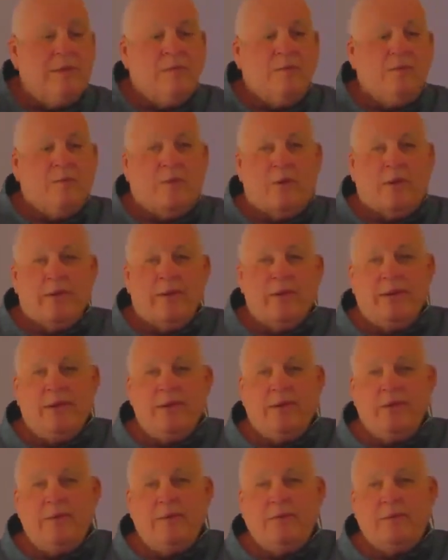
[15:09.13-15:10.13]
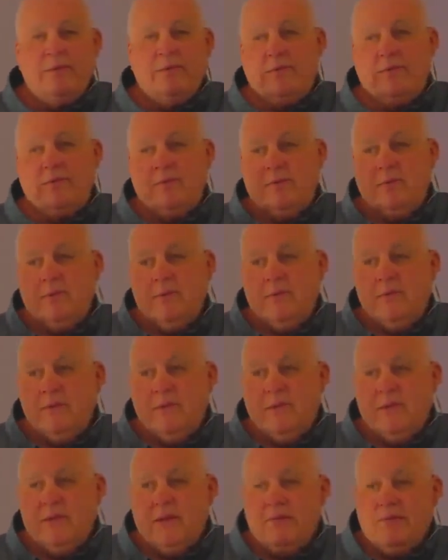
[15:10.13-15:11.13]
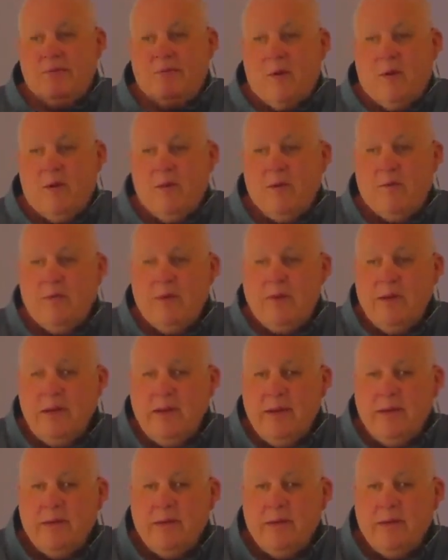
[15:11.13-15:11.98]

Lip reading: what do? They fall away.